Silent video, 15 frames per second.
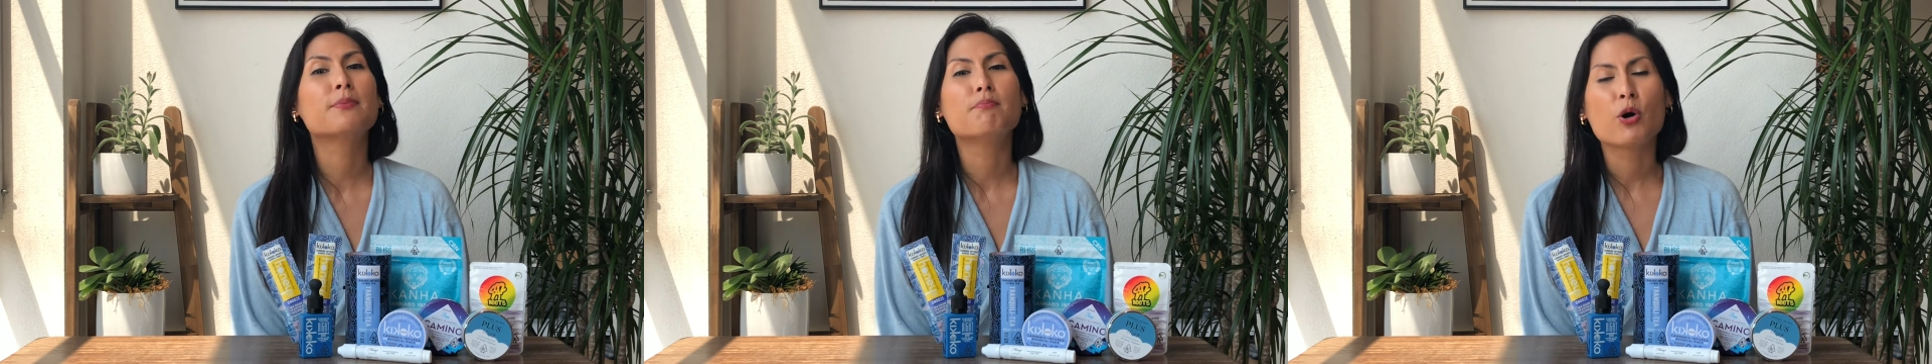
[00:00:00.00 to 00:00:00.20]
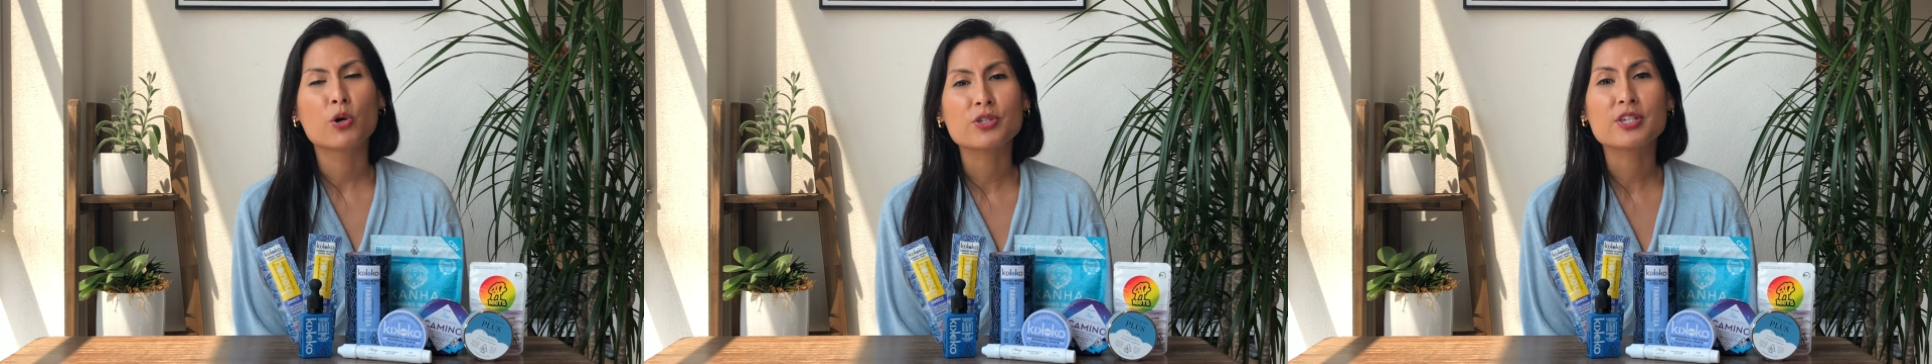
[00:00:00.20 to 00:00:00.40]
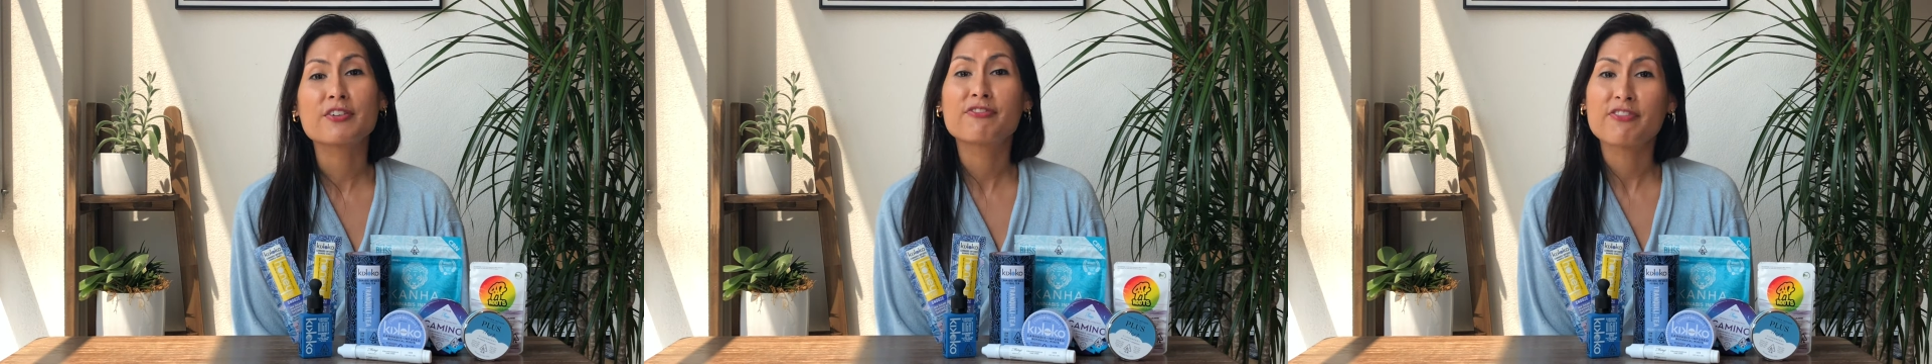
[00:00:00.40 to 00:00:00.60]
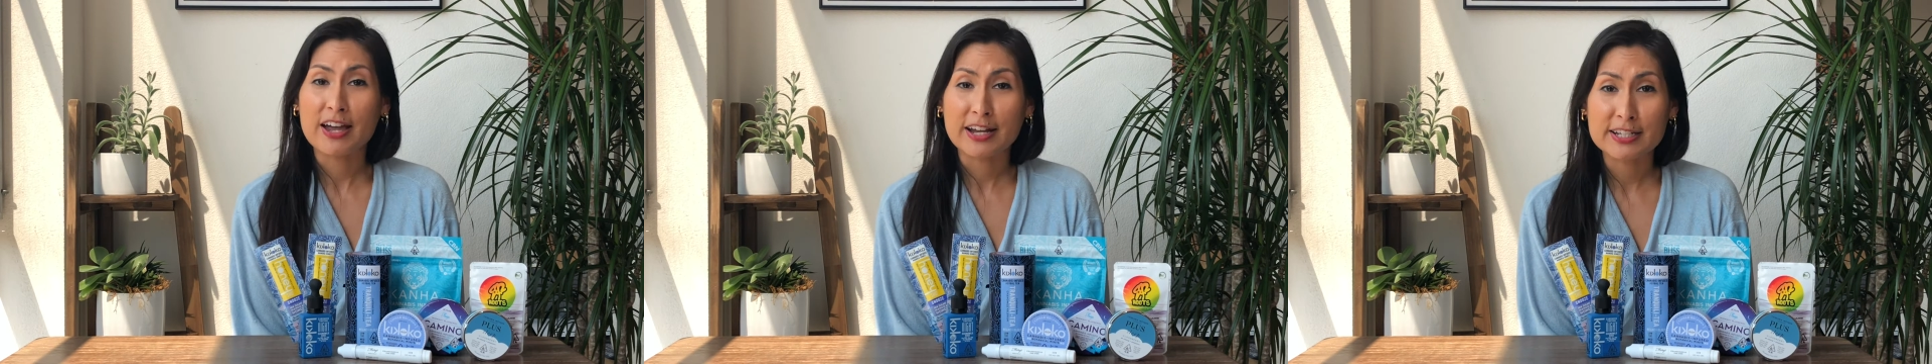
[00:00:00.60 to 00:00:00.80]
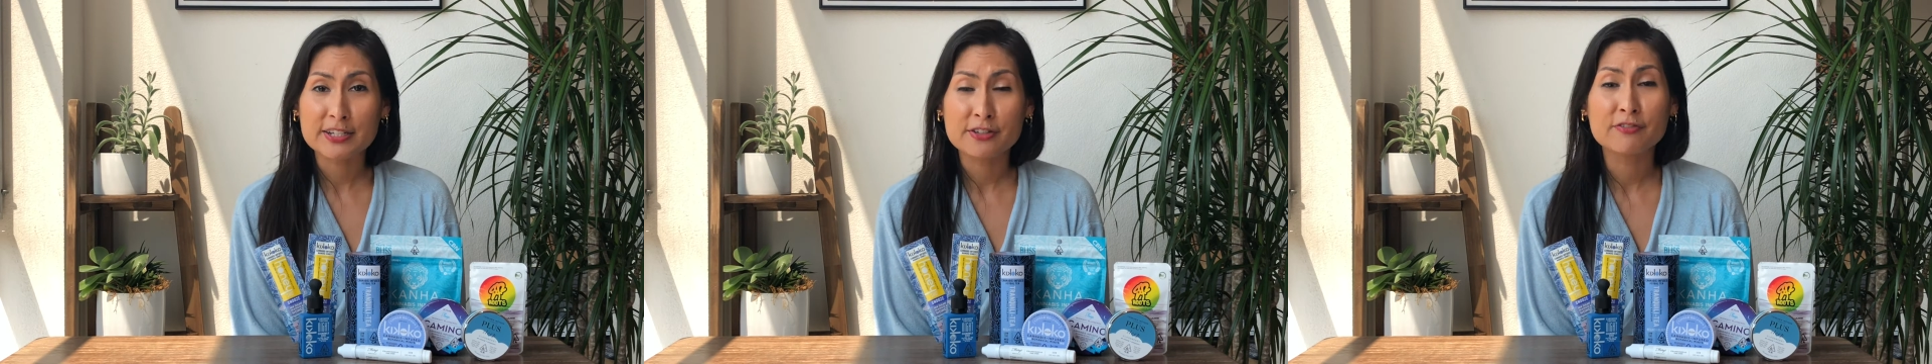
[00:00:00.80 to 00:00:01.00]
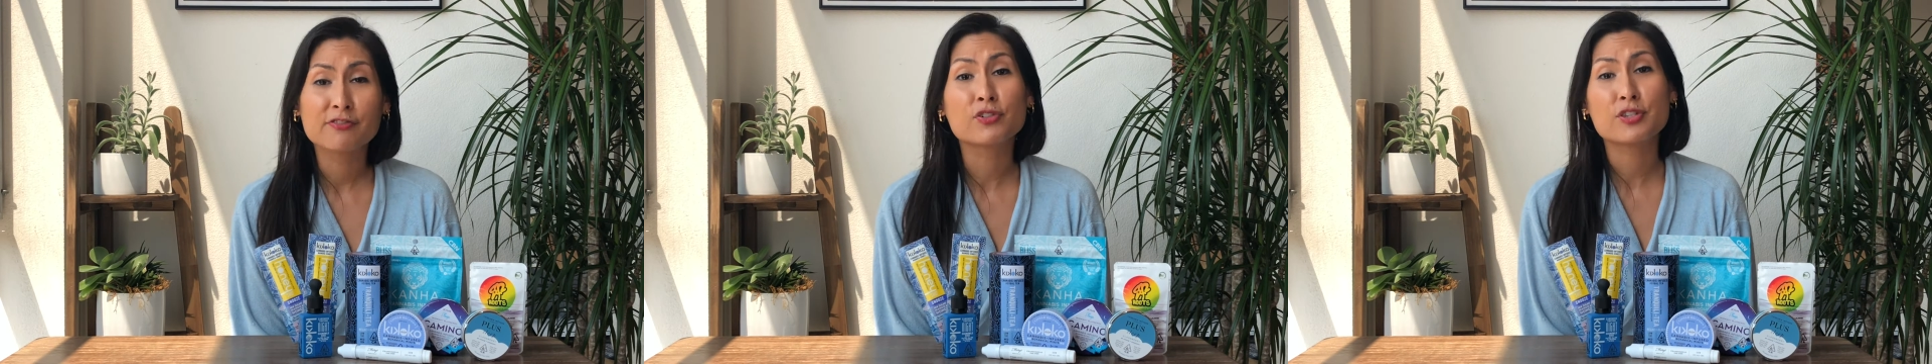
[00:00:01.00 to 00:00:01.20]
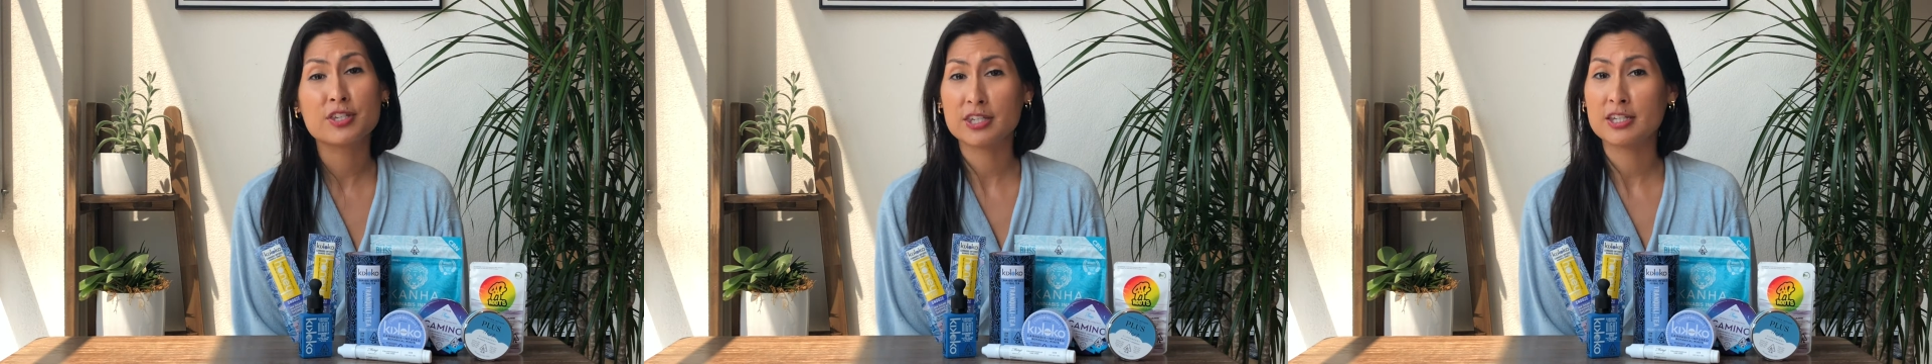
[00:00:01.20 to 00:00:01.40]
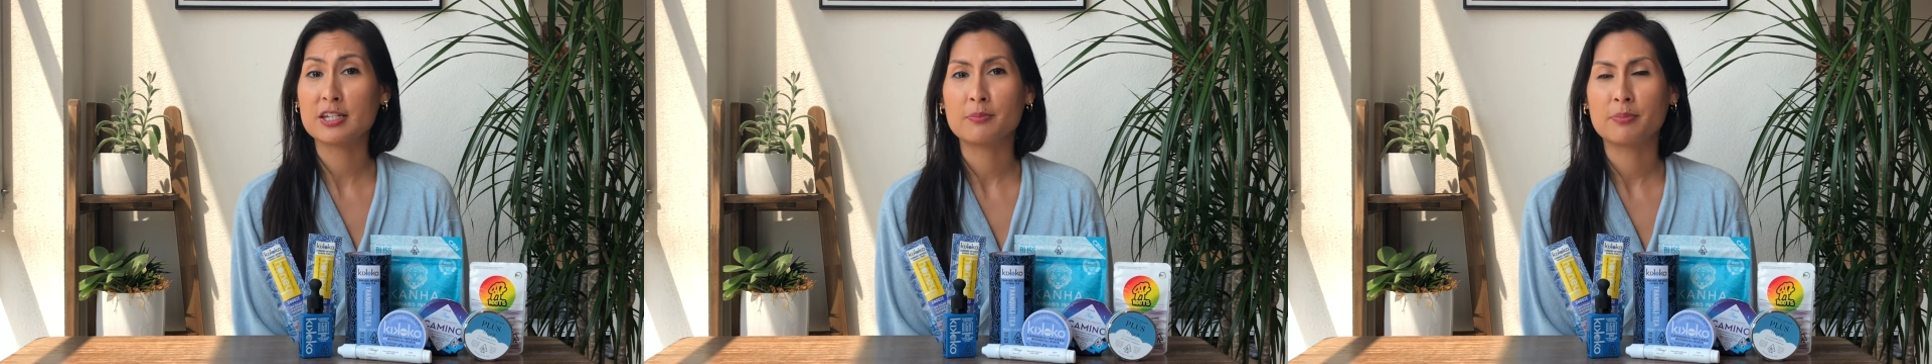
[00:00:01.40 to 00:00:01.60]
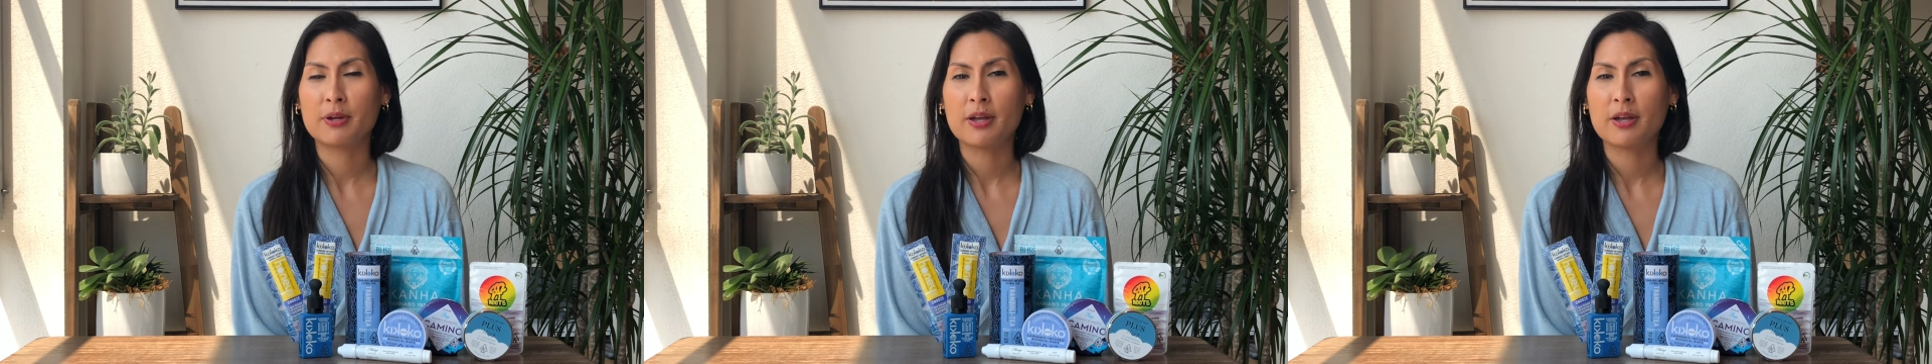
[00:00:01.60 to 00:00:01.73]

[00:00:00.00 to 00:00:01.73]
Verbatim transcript: most effective for sleep,